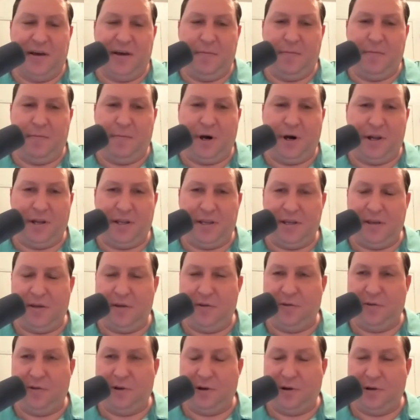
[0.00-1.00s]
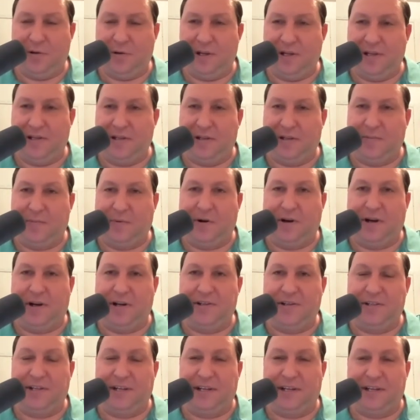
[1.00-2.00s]
money you throw into the
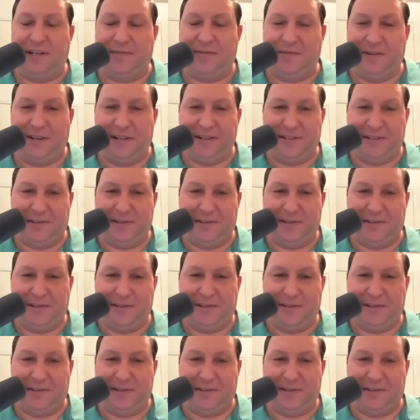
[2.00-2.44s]
project if